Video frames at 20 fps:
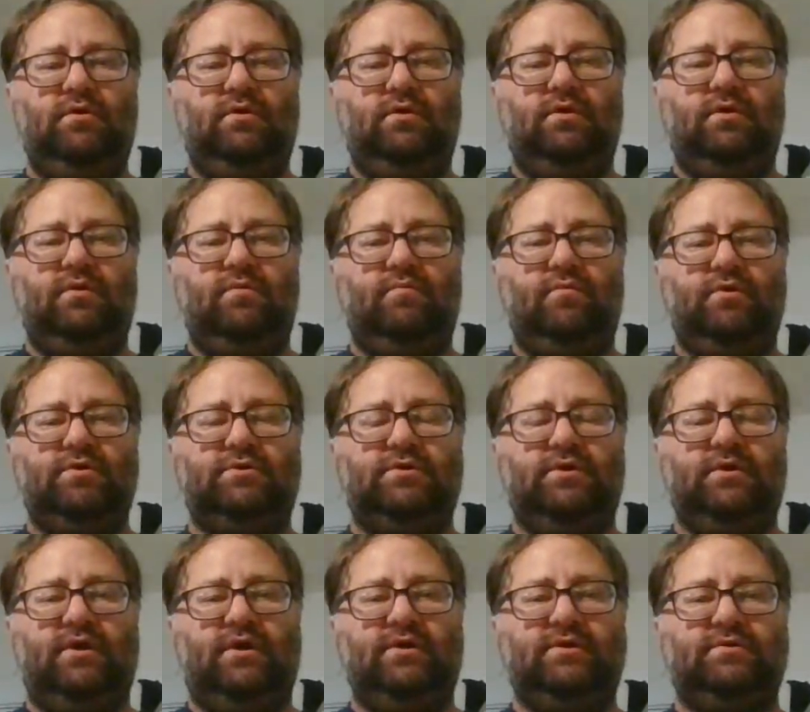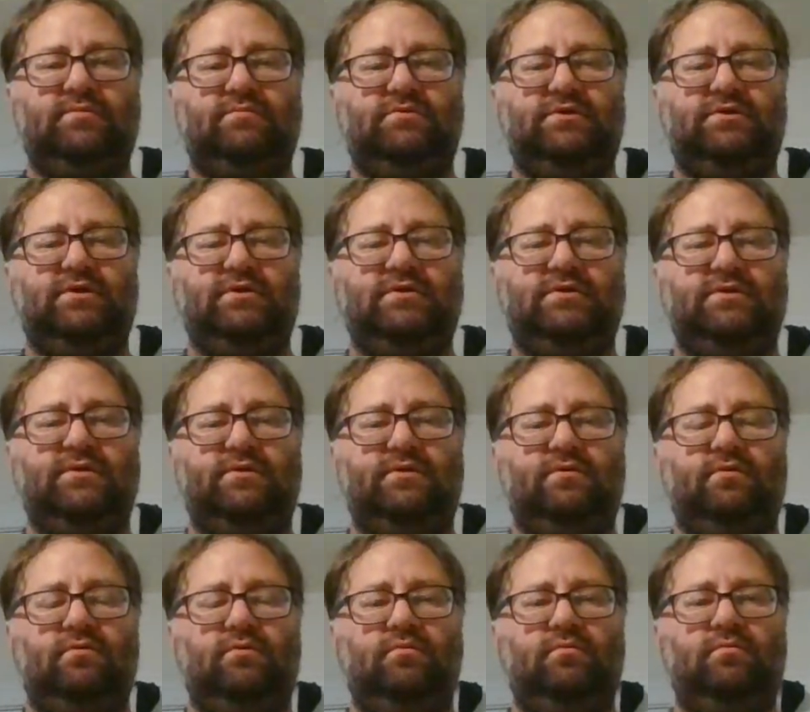it must have knocked some sense
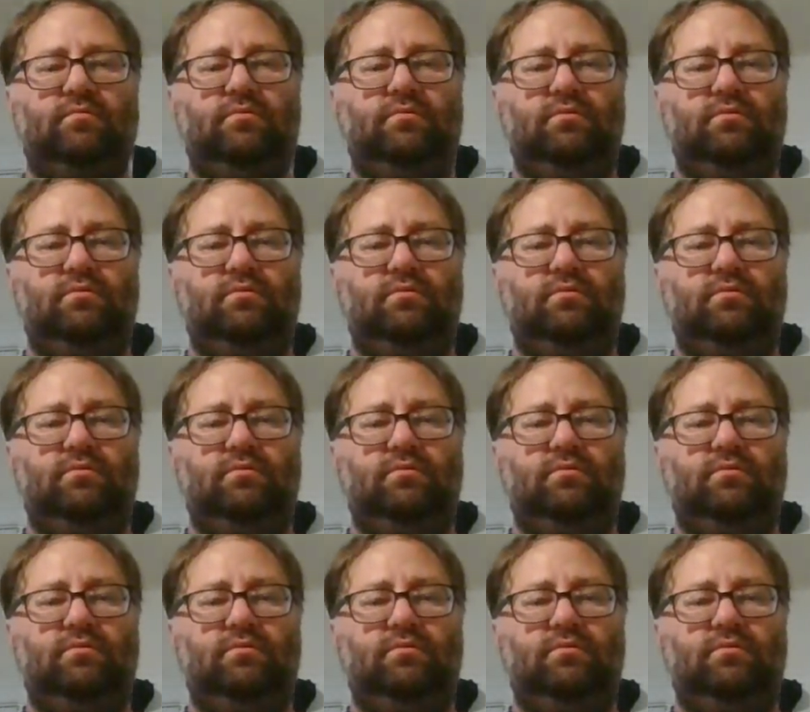into him.